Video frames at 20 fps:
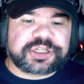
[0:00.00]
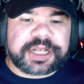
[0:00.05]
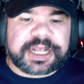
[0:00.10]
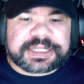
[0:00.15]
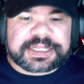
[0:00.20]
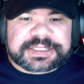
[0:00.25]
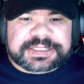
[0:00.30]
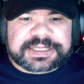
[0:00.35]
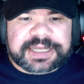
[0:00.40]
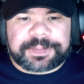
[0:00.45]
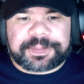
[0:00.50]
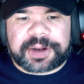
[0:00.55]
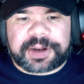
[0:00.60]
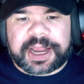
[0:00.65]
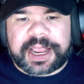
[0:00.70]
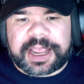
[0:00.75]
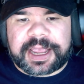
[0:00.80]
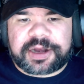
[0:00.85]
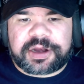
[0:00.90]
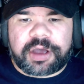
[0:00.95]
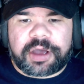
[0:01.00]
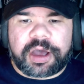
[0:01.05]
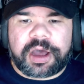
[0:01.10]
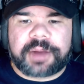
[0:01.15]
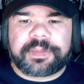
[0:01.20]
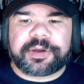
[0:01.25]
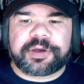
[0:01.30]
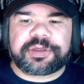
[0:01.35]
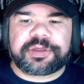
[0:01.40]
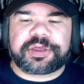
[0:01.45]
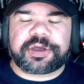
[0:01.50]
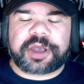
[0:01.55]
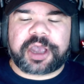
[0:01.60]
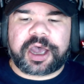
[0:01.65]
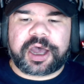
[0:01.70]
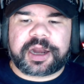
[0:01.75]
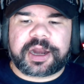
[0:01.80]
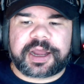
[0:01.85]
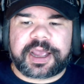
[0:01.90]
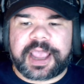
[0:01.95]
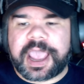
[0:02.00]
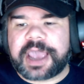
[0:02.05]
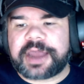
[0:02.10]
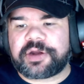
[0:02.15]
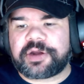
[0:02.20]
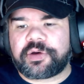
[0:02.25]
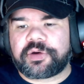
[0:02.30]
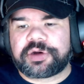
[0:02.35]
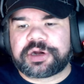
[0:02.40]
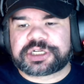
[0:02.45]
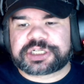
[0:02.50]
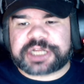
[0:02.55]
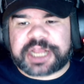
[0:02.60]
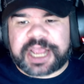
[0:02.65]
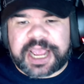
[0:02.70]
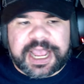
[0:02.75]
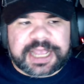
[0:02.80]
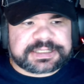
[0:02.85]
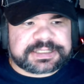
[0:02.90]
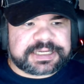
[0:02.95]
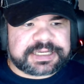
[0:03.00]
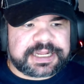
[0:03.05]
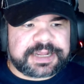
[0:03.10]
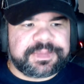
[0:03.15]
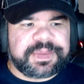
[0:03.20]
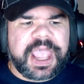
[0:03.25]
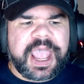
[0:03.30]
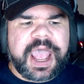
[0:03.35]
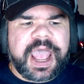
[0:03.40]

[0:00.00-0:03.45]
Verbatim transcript: gets the upper hand on both Okada and Orange Cassidy